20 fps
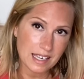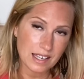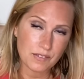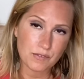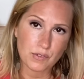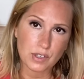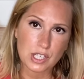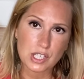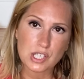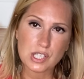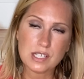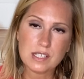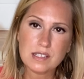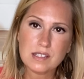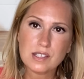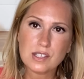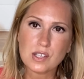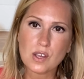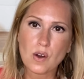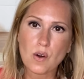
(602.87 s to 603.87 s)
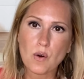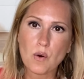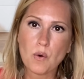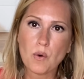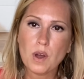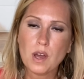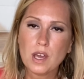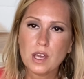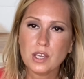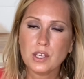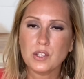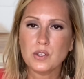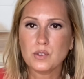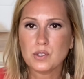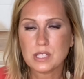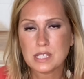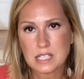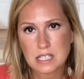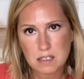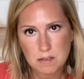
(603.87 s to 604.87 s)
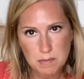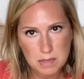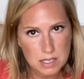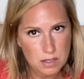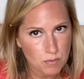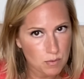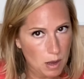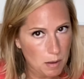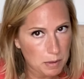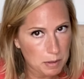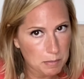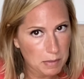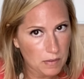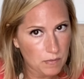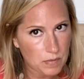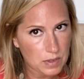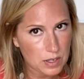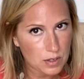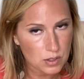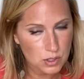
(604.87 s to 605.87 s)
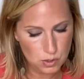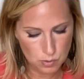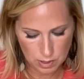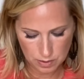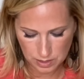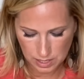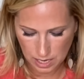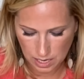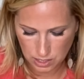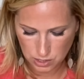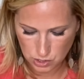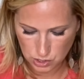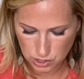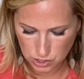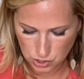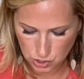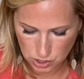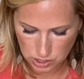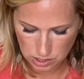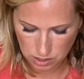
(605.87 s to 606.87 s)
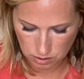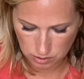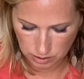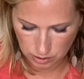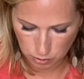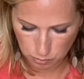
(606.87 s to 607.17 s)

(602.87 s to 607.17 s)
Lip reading: and friction, so you'll see me rubbing my fingers around the edges just a little